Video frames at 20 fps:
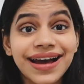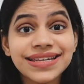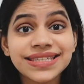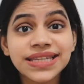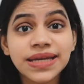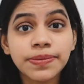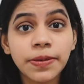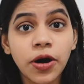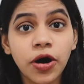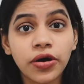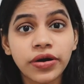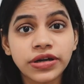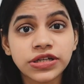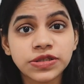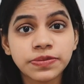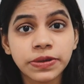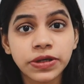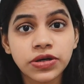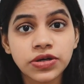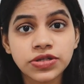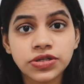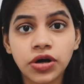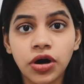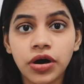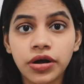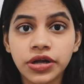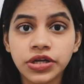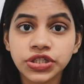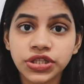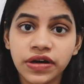I skip orange because
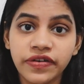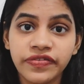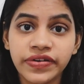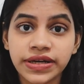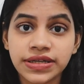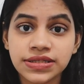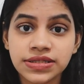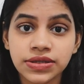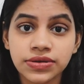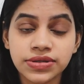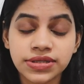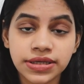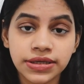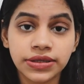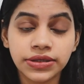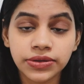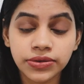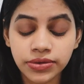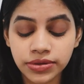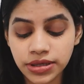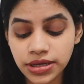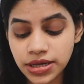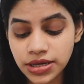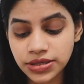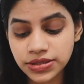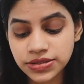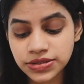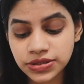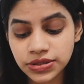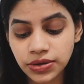orange affects your skin tone,
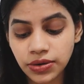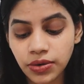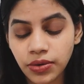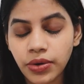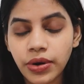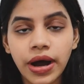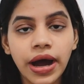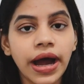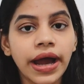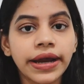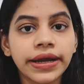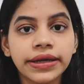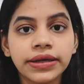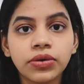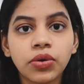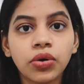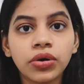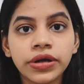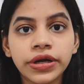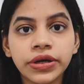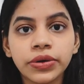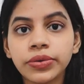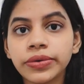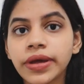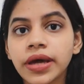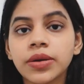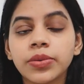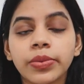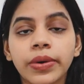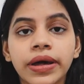so I only do
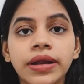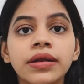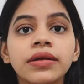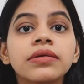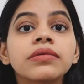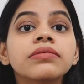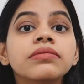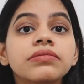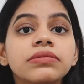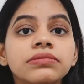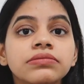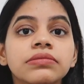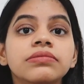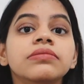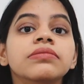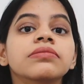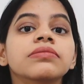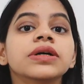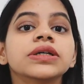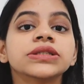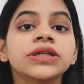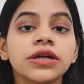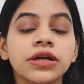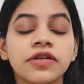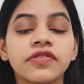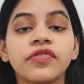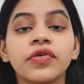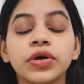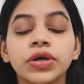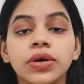that when a
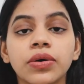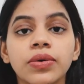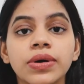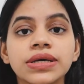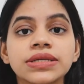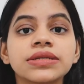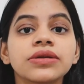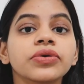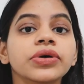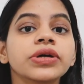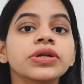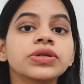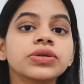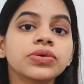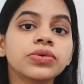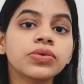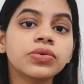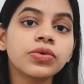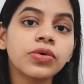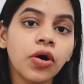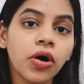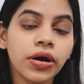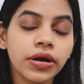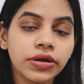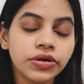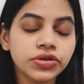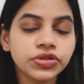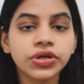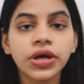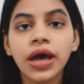certain photo is looking too
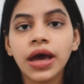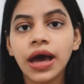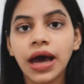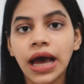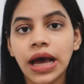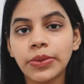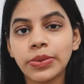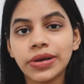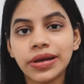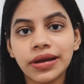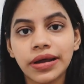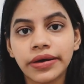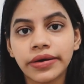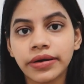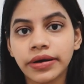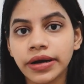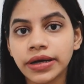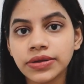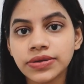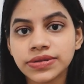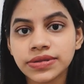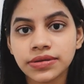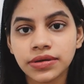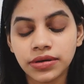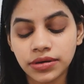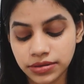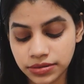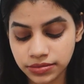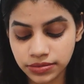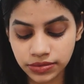orange. I will reduce
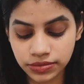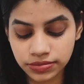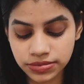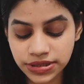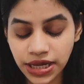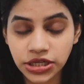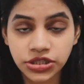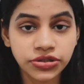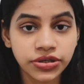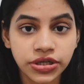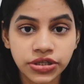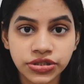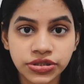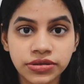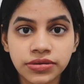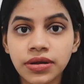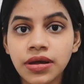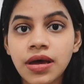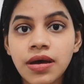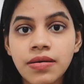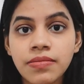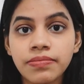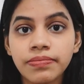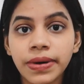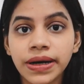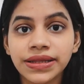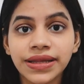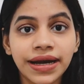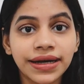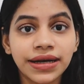the saturation,
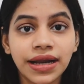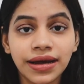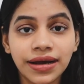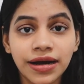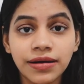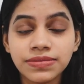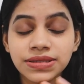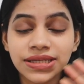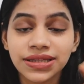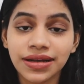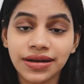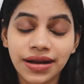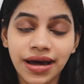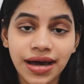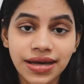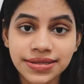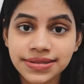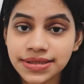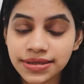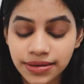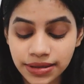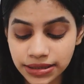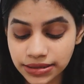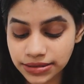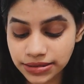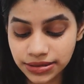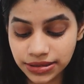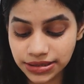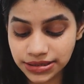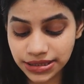but that comes at the last.
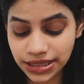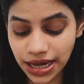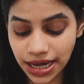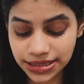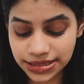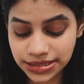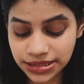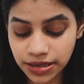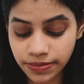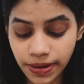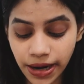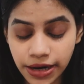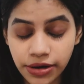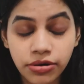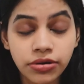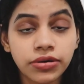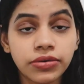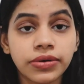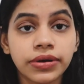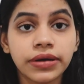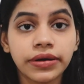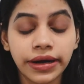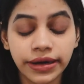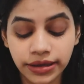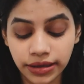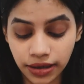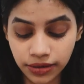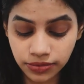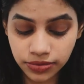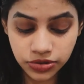It is the last step. I don't do it
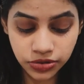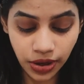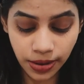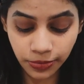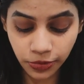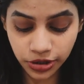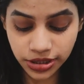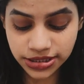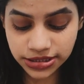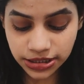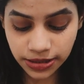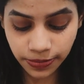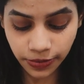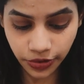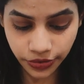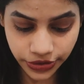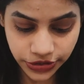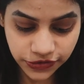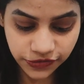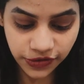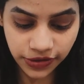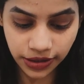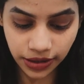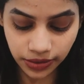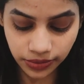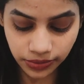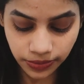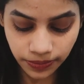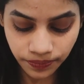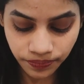right now, so I'm gonna skip orange for
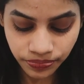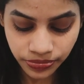now.